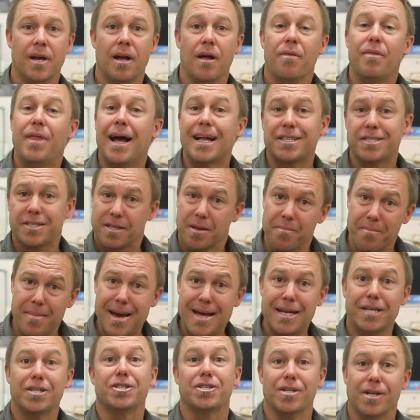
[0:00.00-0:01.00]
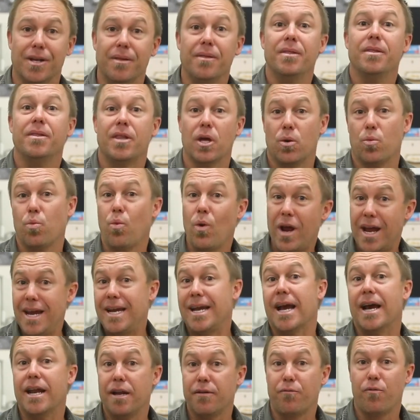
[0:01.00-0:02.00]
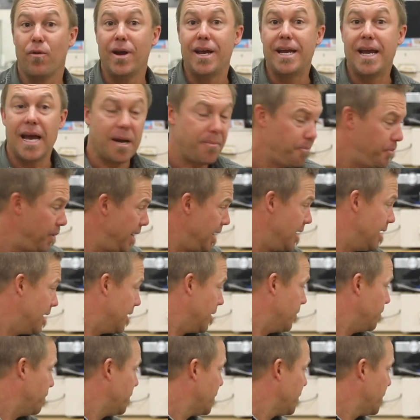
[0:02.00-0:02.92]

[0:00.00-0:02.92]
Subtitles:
That's the medicine that we get if we get bitten.